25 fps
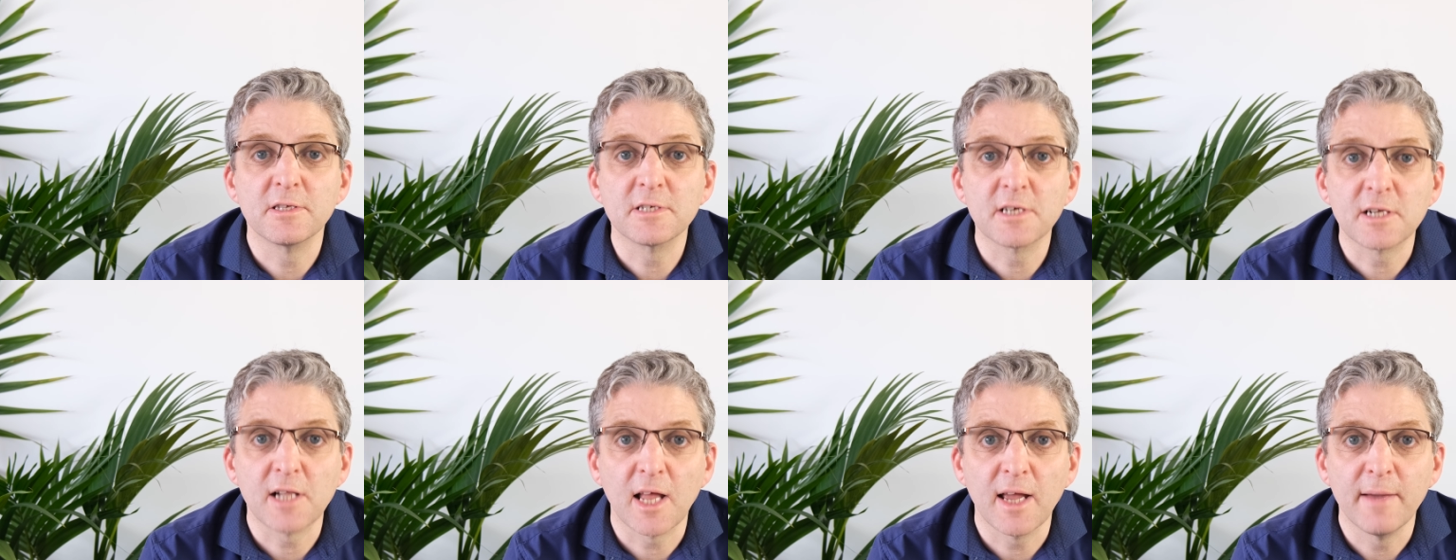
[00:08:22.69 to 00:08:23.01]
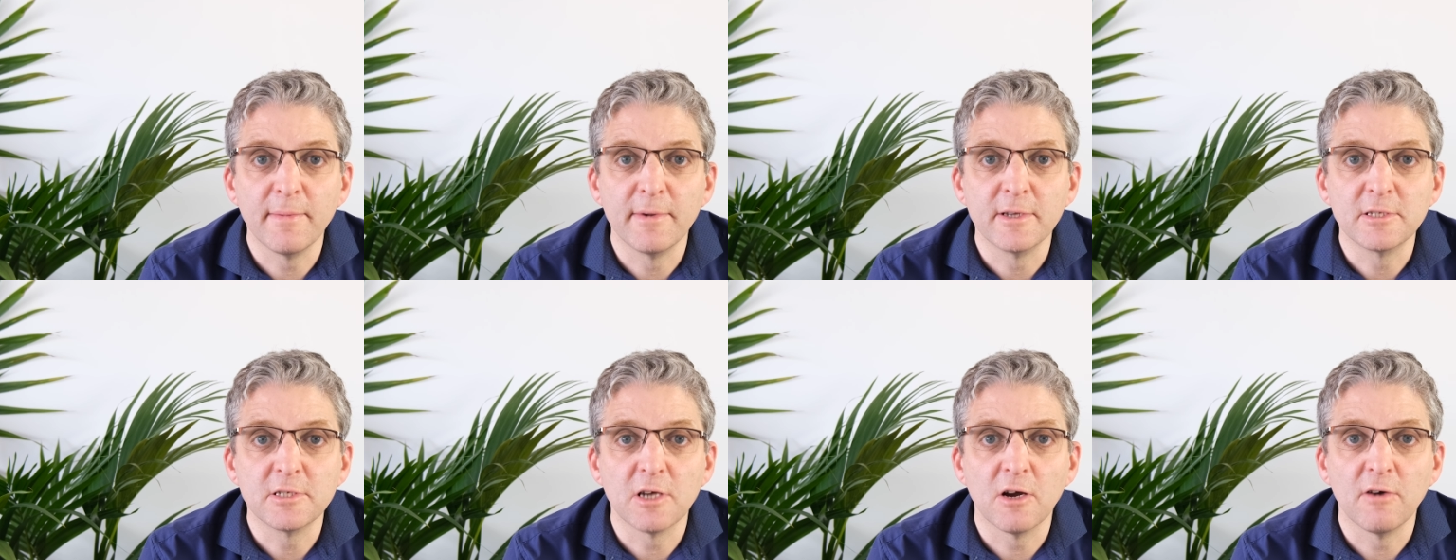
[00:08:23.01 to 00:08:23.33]

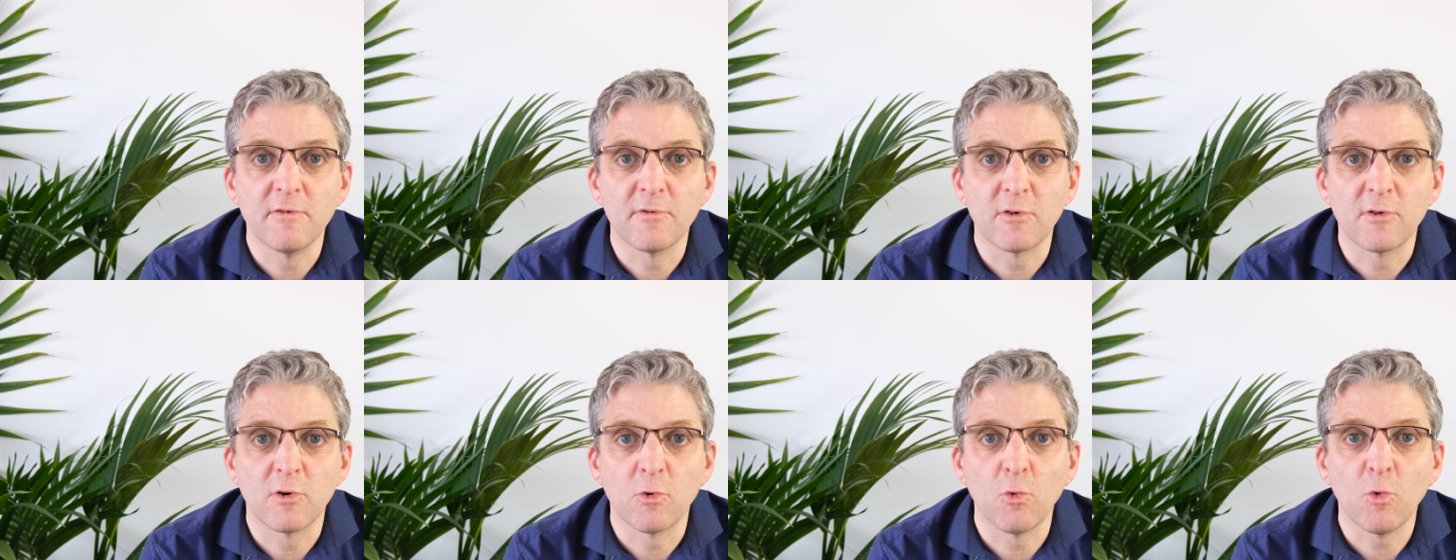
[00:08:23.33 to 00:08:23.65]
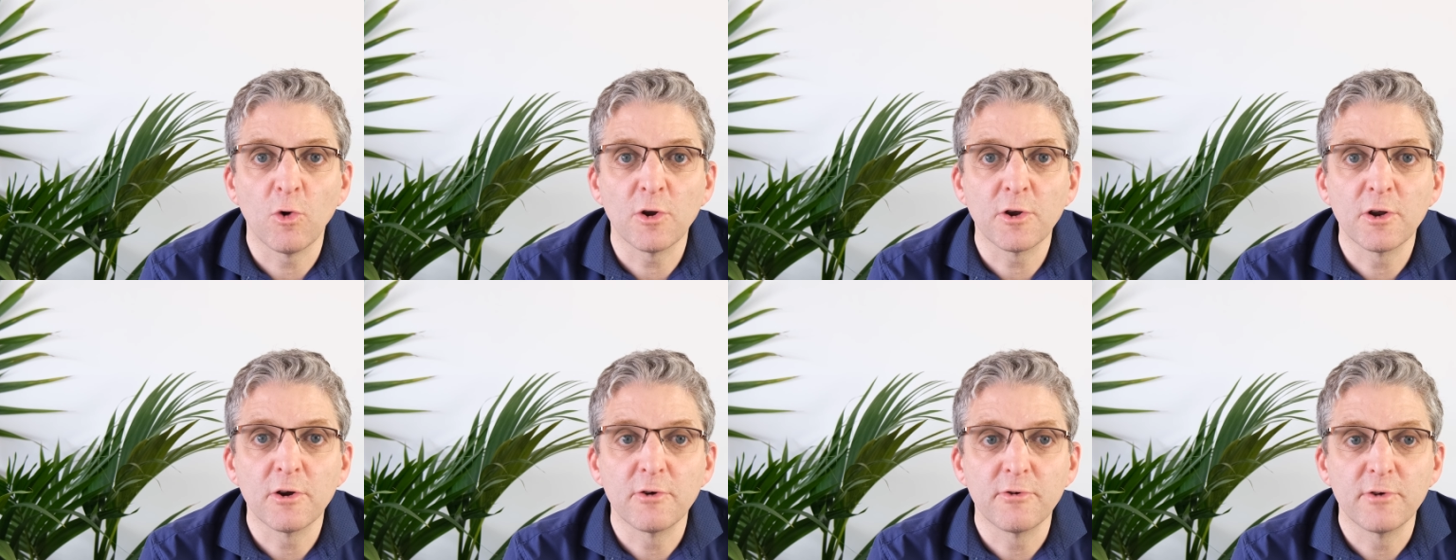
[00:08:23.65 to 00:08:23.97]
climate over a
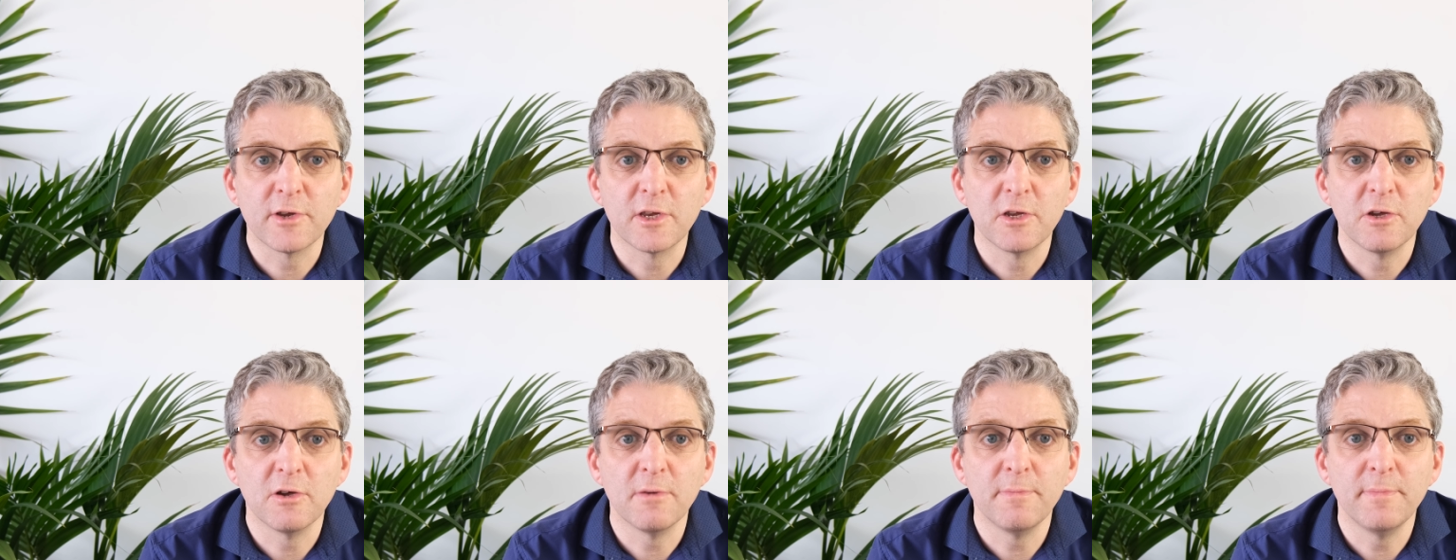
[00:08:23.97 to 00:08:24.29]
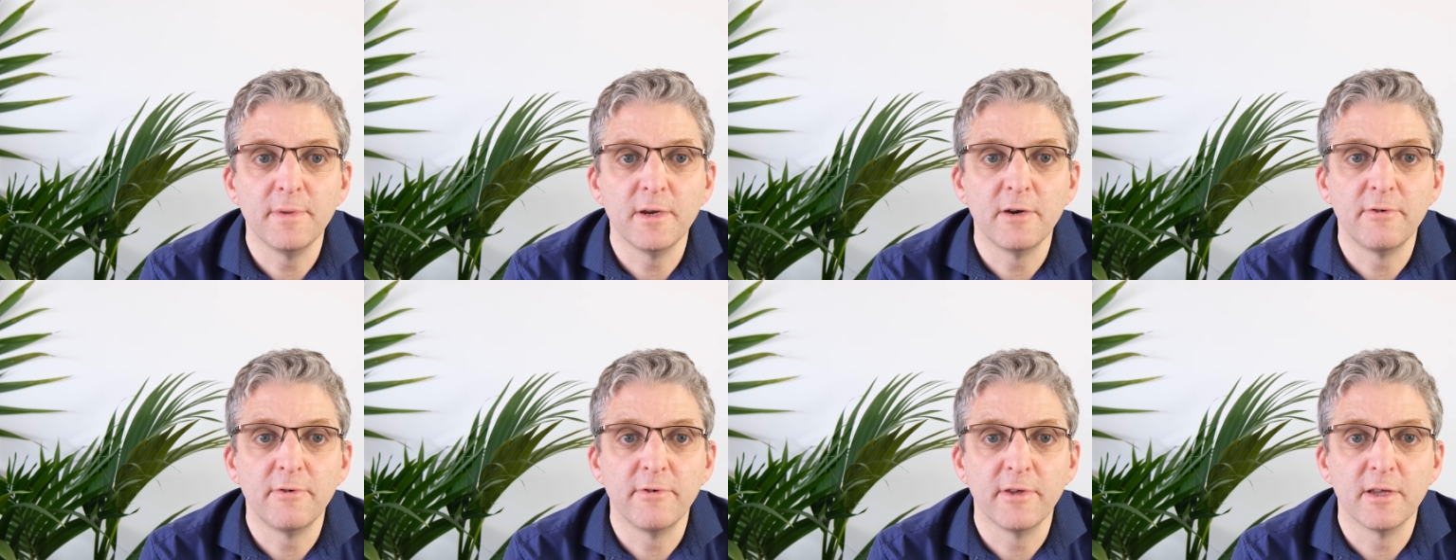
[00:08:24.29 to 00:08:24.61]
100-year
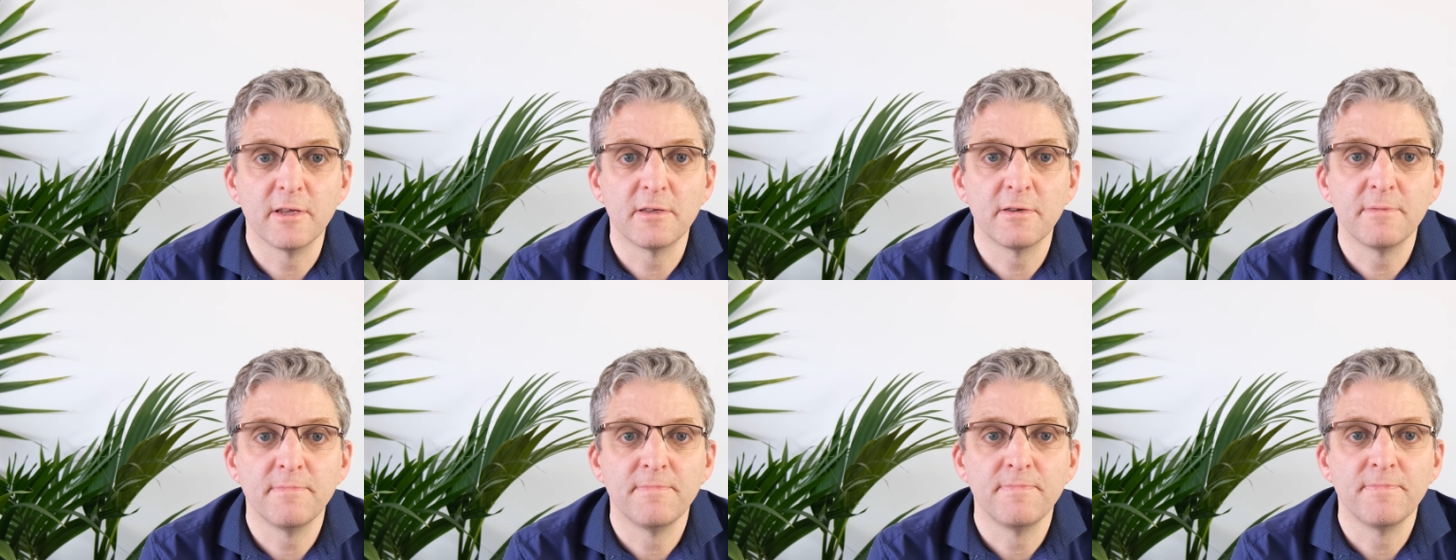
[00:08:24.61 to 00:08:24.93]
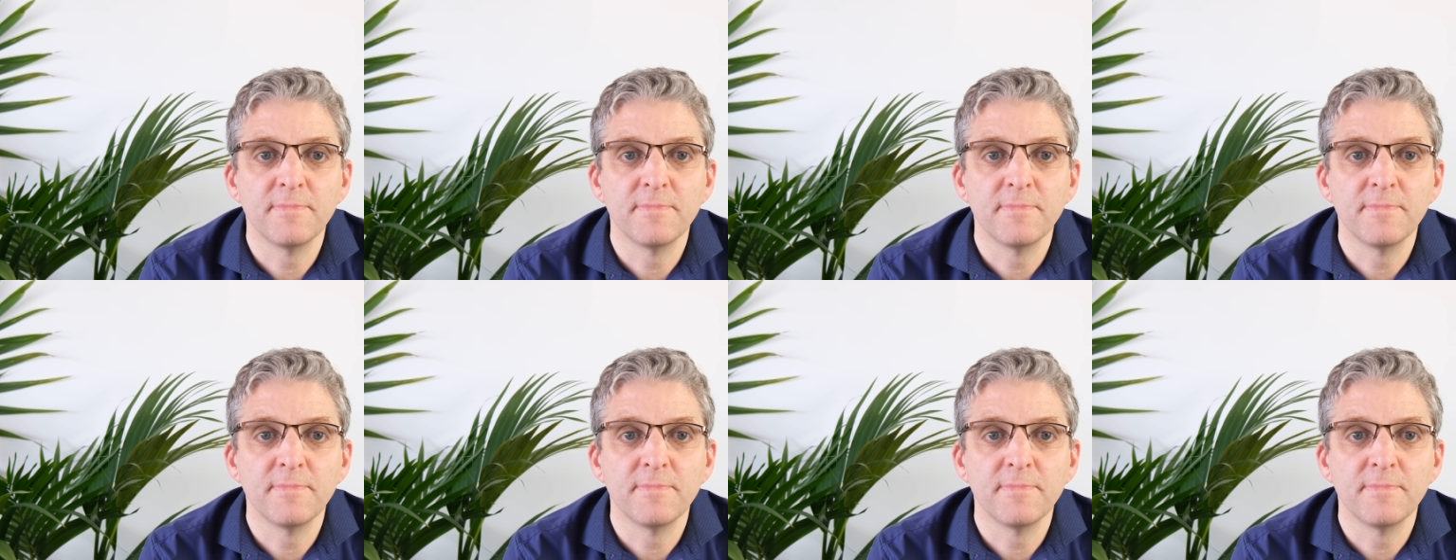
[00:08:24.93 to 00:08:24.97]
period,